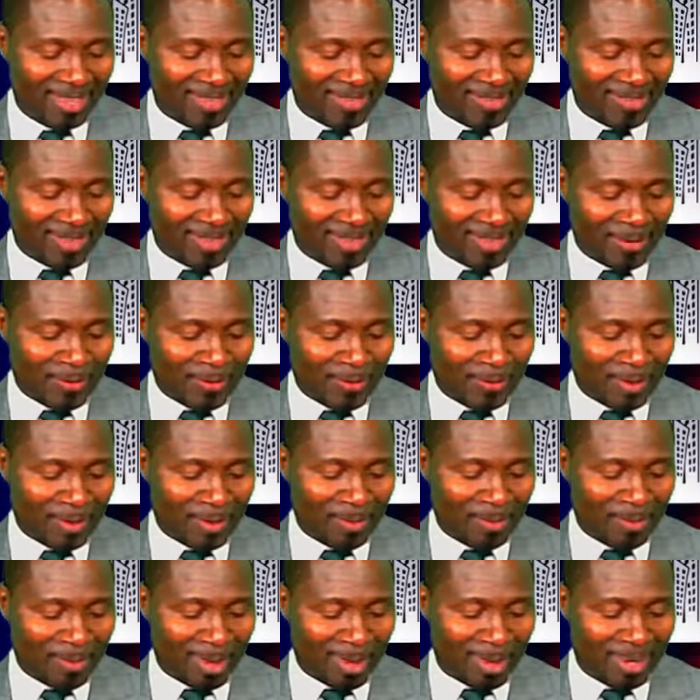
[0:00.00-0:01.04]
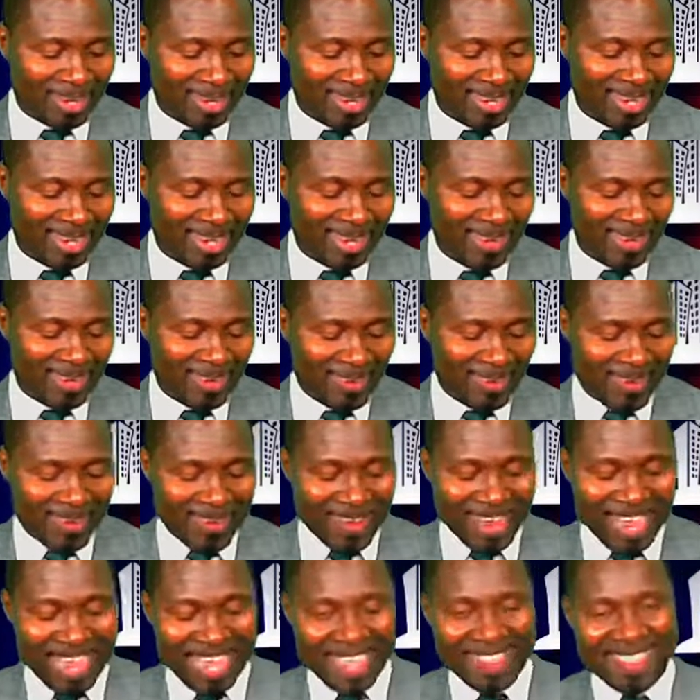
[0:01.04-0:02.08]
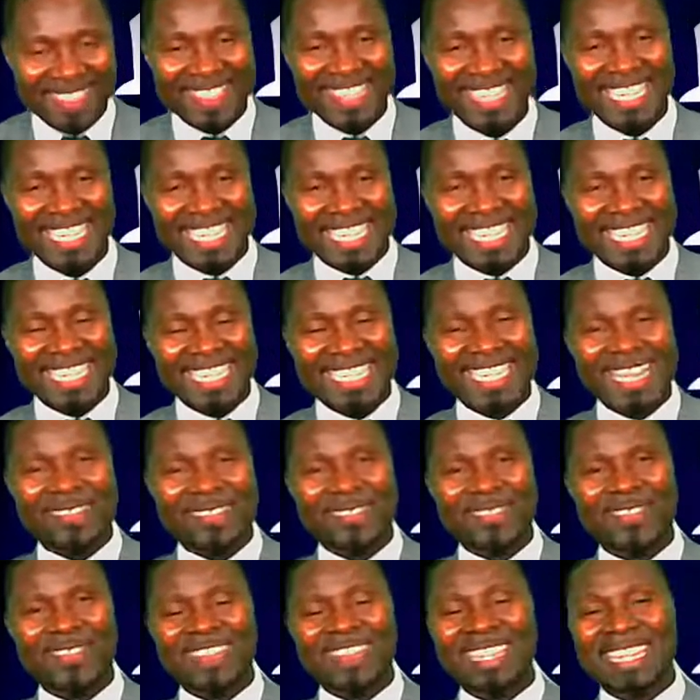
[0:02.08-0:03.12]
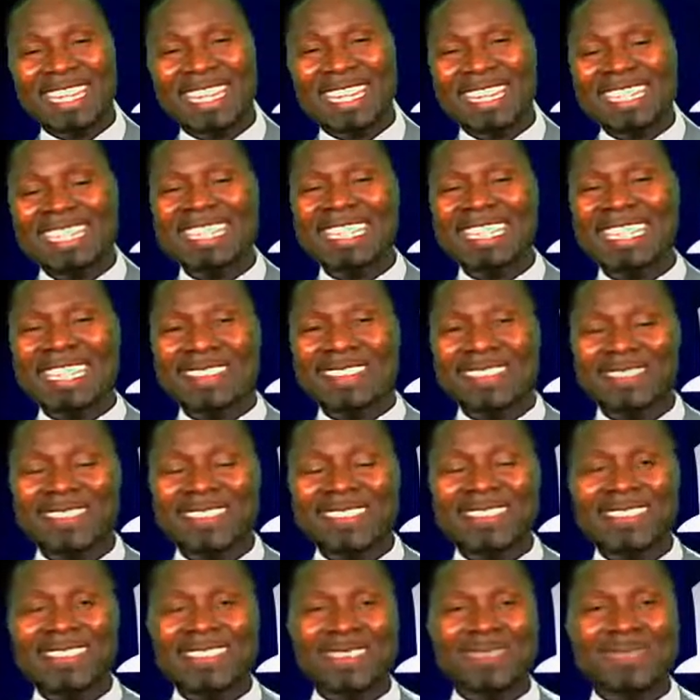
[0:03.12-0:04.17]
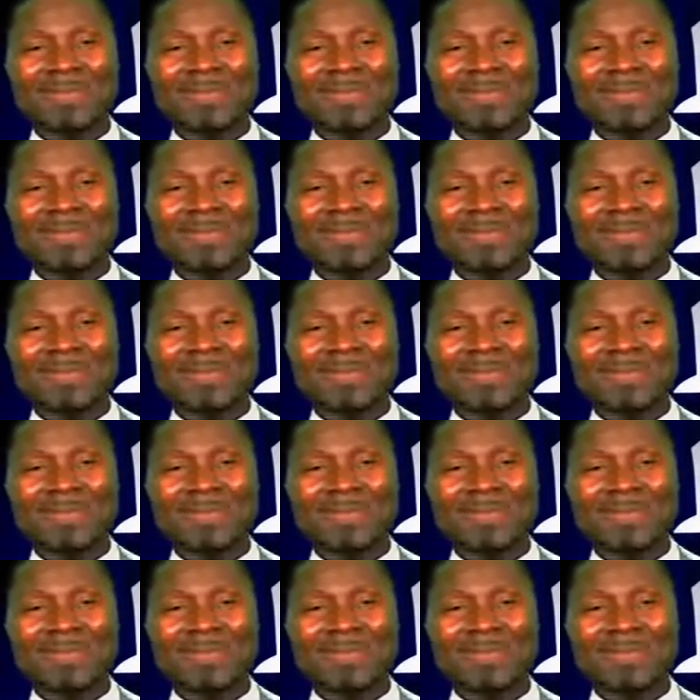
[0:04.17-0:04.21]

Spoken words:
to a different man who has indefinite leave to